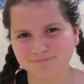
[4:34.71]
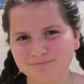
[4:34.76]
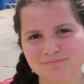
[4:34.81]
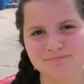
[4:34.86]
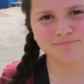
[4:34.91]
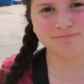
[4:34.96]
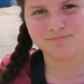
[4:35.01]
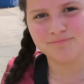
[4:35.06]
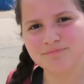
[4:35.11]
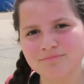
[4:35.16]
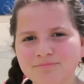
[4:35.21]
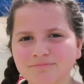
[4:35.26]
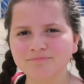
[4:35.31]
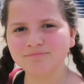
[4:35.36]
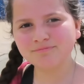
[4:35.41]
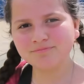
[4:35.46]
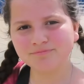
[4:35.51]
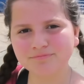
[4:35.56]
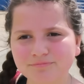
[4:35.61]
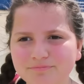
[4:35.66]
Sophie, are you ready
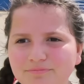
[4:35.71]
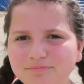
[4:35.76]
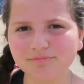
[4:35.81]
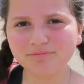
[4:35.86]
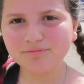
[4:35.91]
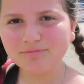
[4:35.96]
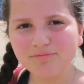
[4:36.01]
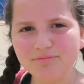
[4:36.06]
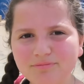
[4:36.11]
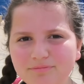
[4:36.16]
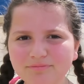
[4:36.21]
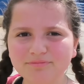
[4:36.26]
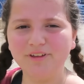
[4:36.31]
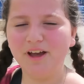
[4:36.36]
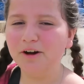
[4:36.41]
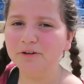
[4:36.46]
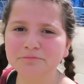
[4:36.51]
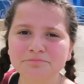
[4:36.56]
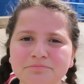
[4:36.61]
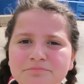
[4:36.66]
for a nap?
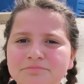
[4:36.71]
No.